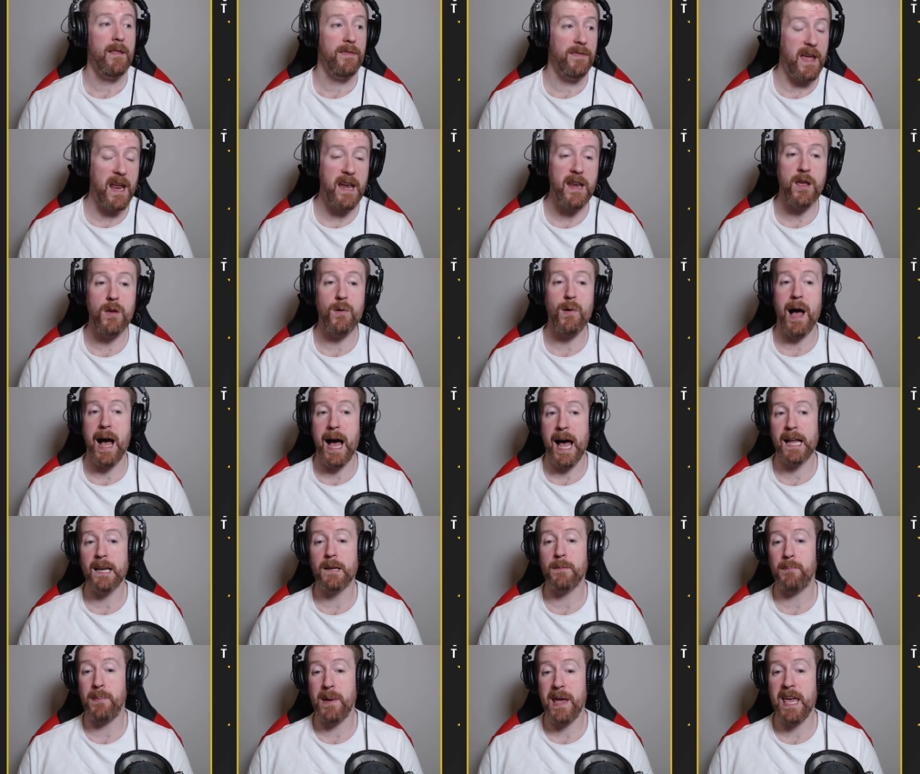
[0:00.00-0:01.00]
Then you
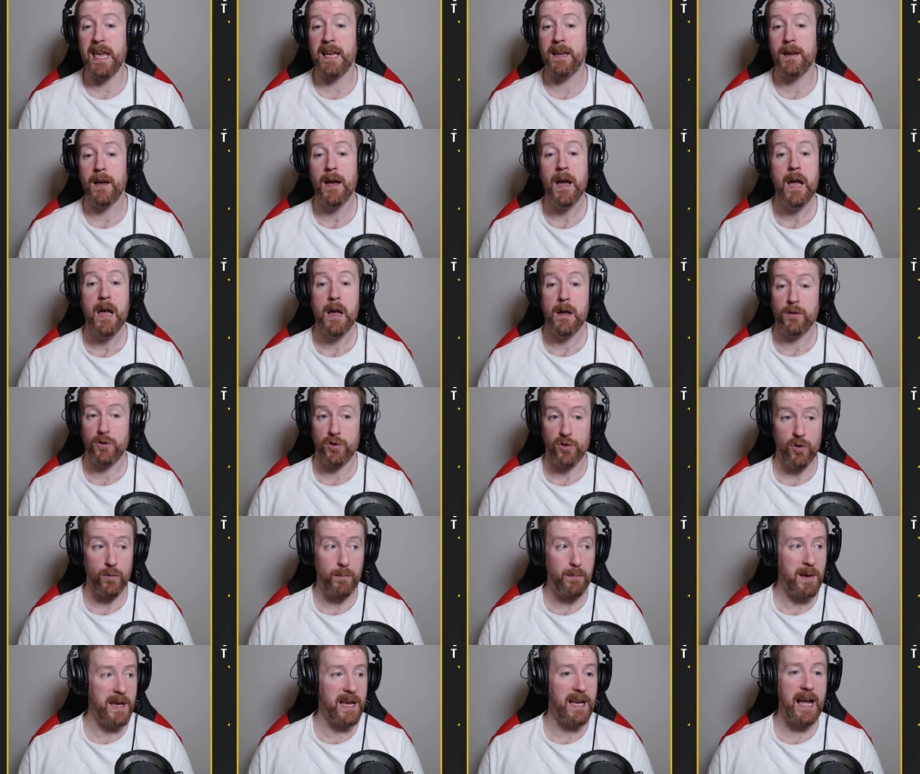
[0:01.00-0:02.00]
had Big.
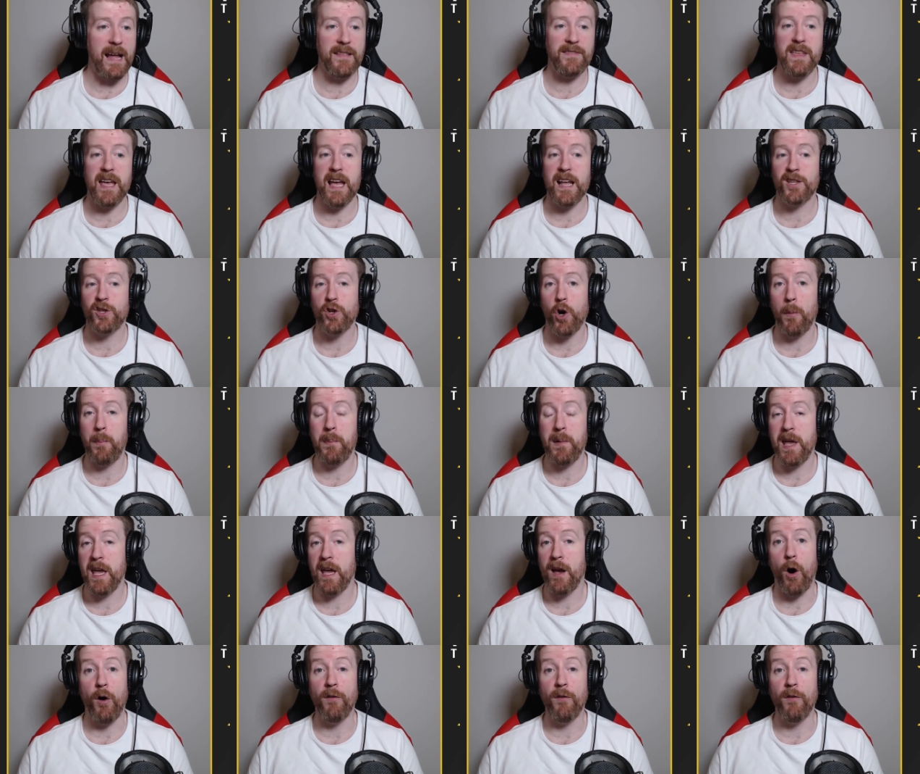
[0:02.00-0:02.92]
So Big had their top eight.